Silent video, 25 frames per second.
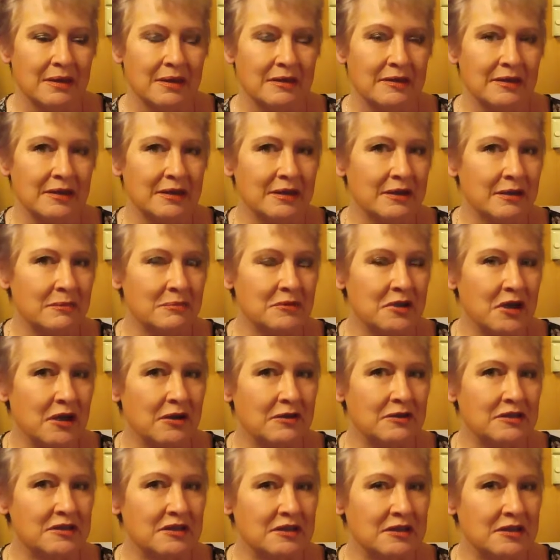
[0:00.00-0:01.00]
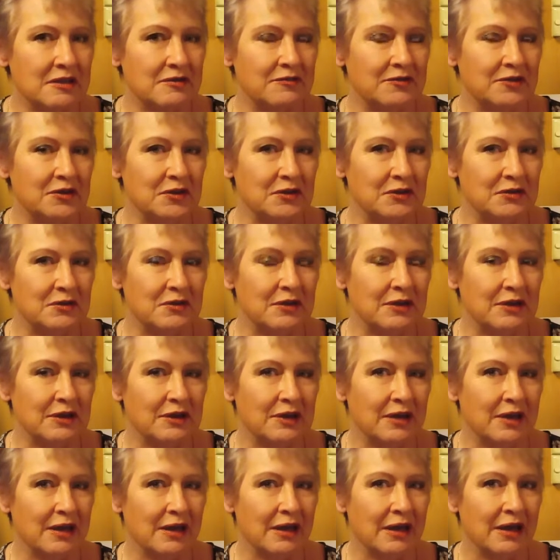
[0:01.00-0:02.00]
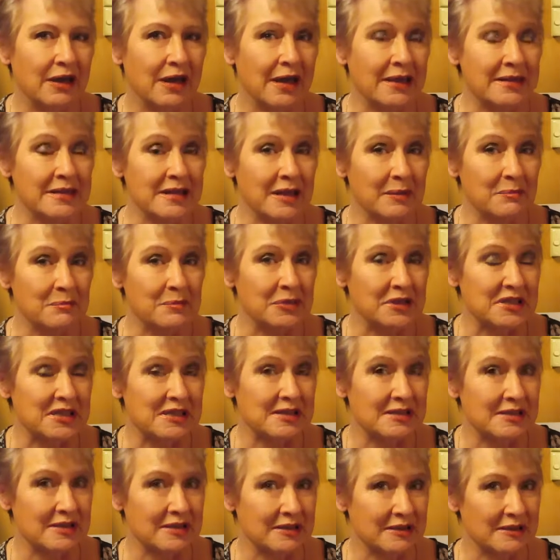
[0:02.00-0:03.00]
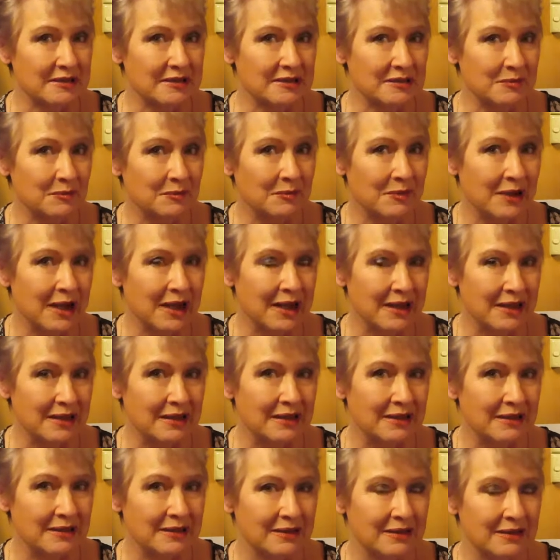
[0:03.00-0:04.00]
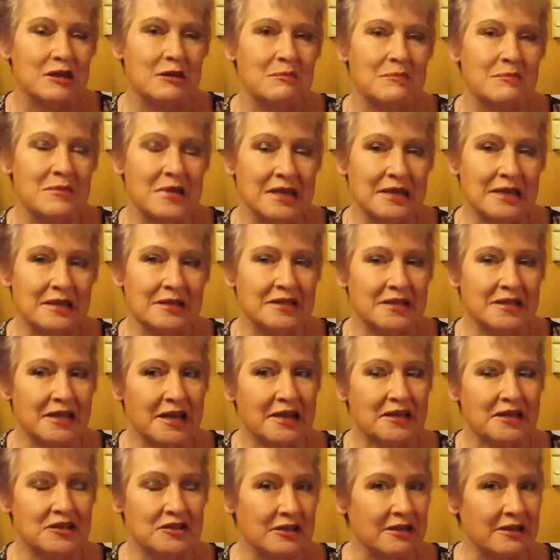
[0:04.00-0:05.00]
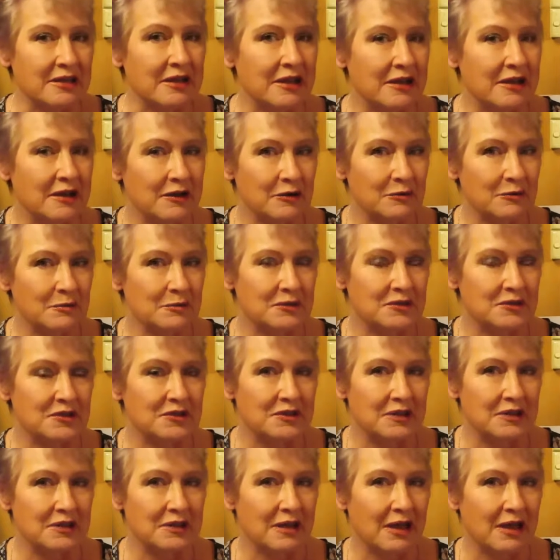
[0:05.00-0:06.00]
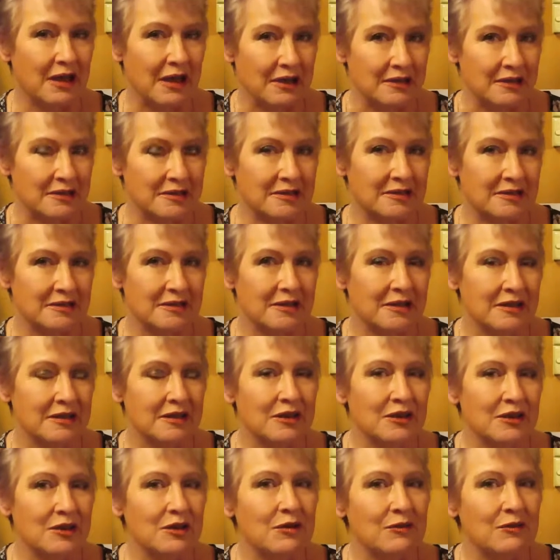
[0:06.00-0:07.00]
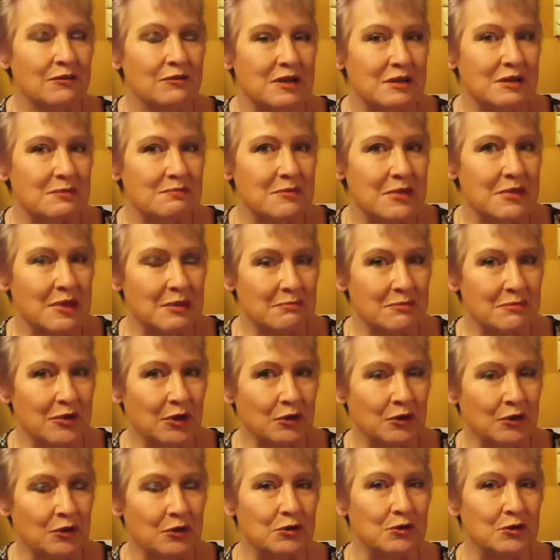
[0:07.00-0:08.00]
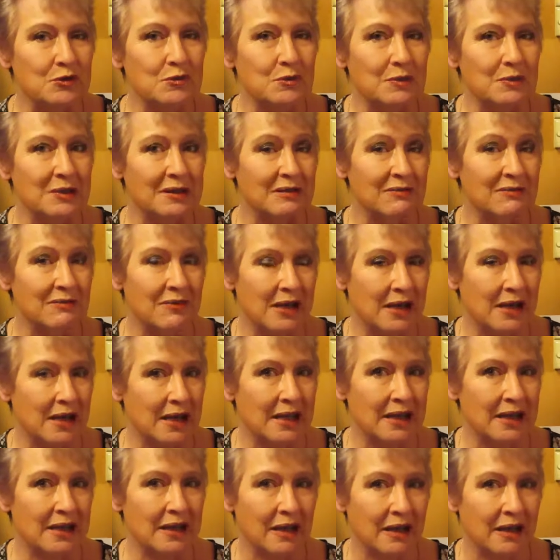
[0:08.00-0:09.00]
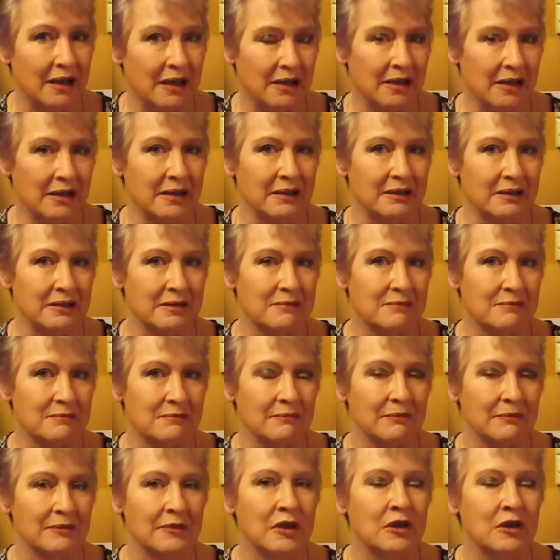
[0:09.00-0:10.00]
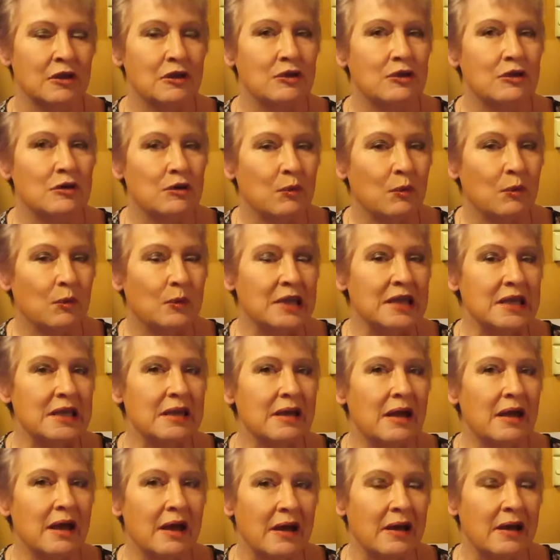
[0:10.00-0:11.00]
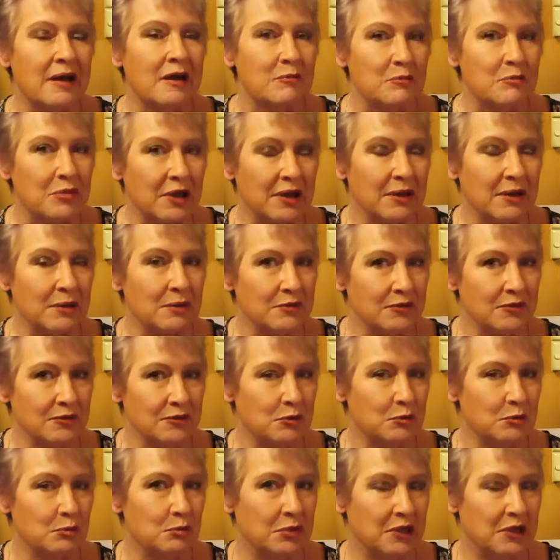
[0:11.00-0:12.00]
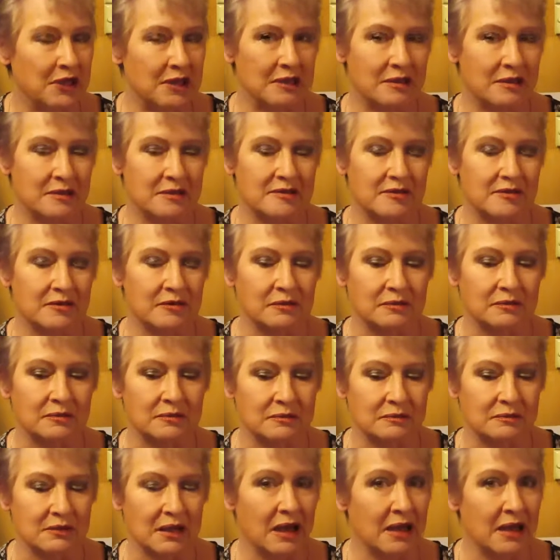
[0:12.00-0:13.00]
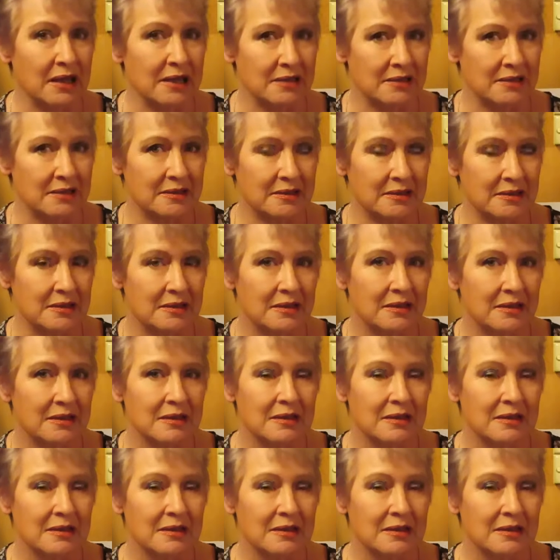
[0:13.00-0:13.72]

I think I'm going to give you a number six way. Meditation helps us remember who we really are. We are powerful beings of light